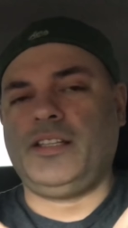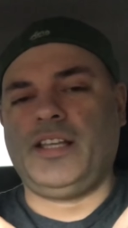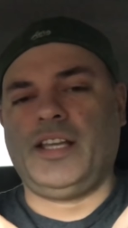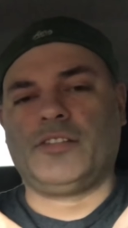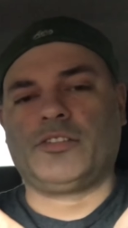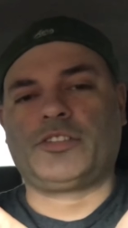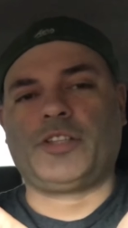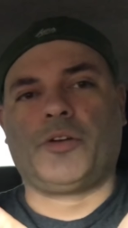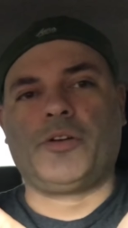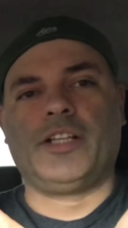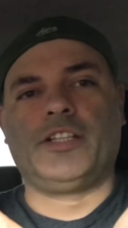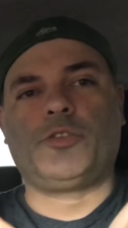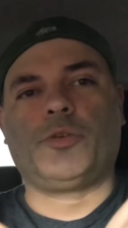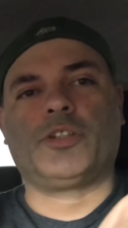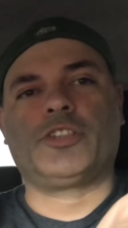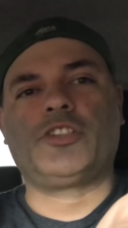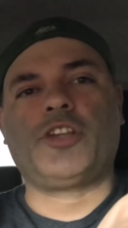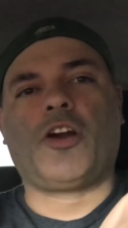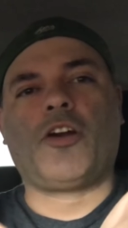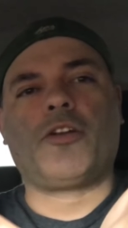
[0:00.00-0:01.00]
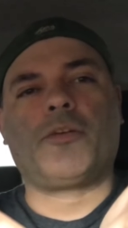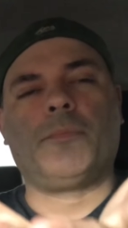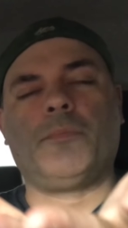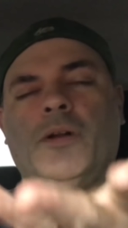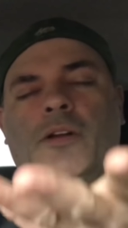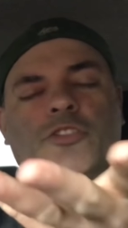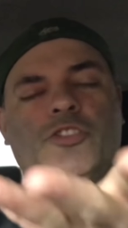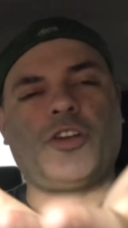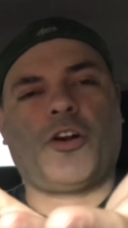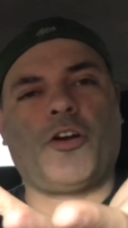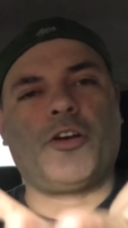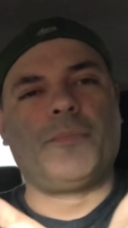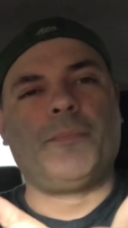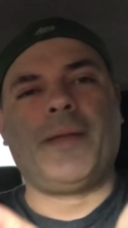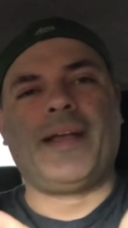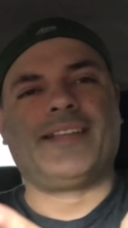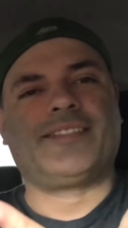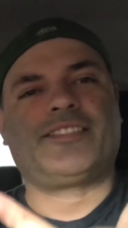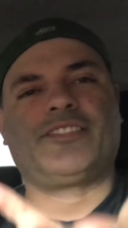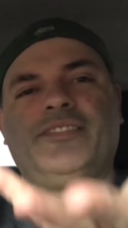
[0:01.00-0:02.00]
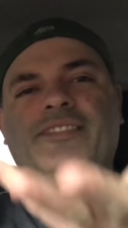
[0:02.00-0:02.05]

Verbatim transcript: It'll turn into a charred mess.